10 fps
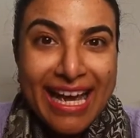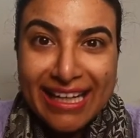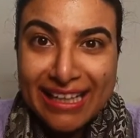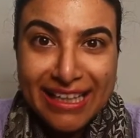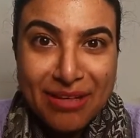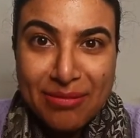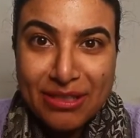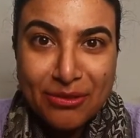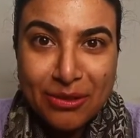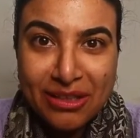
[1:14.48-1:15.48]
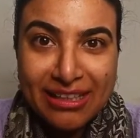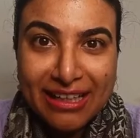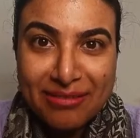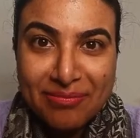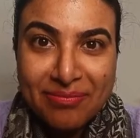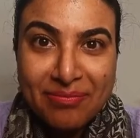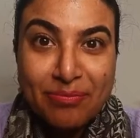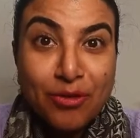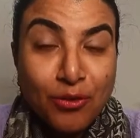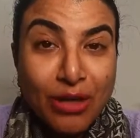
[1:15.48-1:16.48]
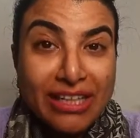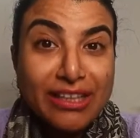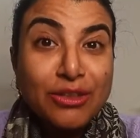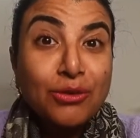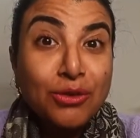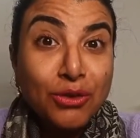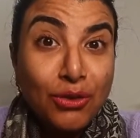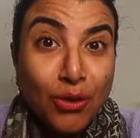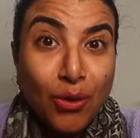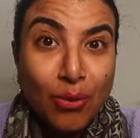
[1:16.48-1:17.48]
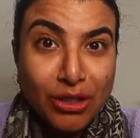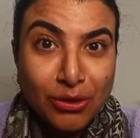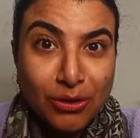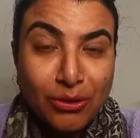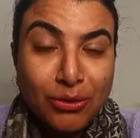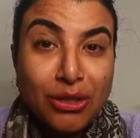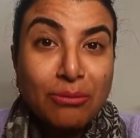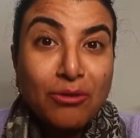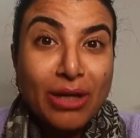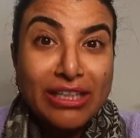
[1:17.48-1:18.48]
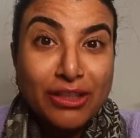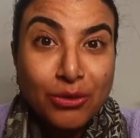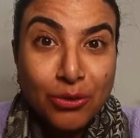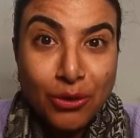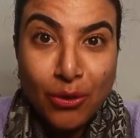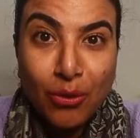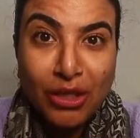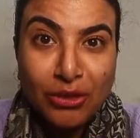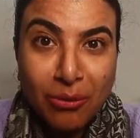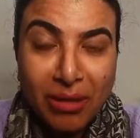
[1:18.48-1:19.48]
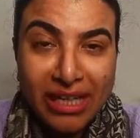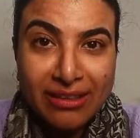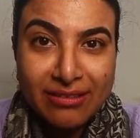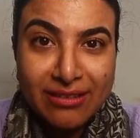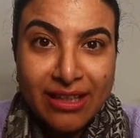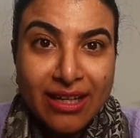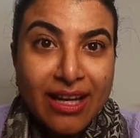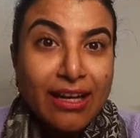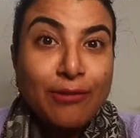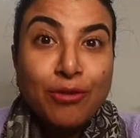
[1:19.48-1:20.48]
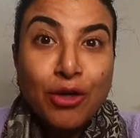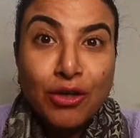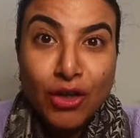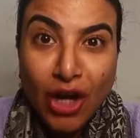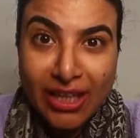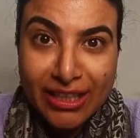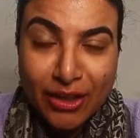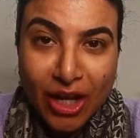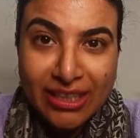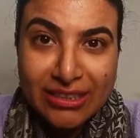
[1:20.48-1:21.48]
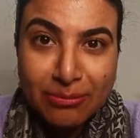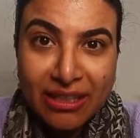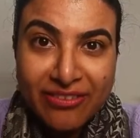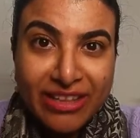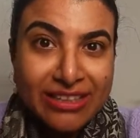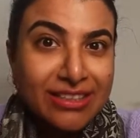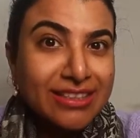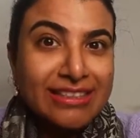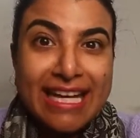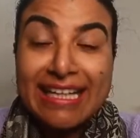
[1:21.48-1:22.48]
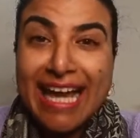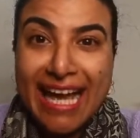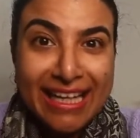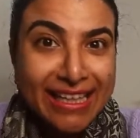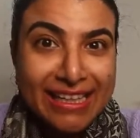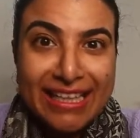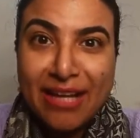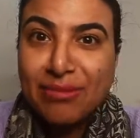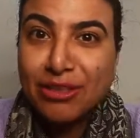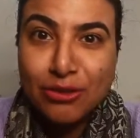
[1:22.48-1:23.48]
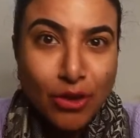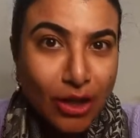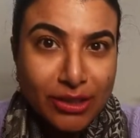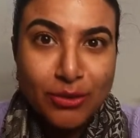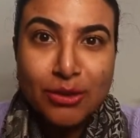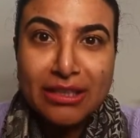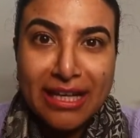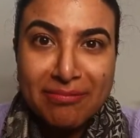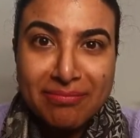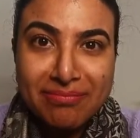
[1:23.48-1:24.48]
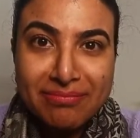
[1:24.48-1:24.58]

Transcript: Any time is a good time. Provided you know what you're doing, provided you know what you're buying. If you're not a knowledgeable investor, then any time is not a good time